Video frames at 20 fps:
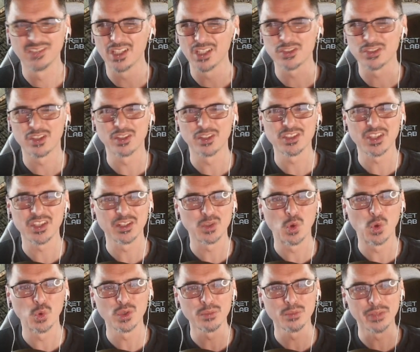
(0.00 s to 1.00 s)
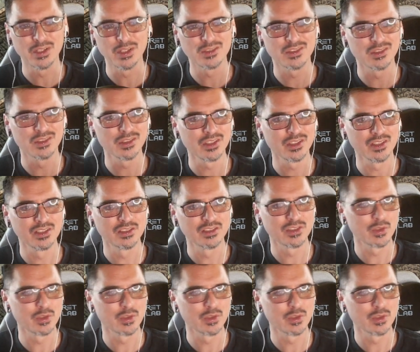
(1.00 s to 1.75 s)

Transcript: I was going to say a corner, but it's circular,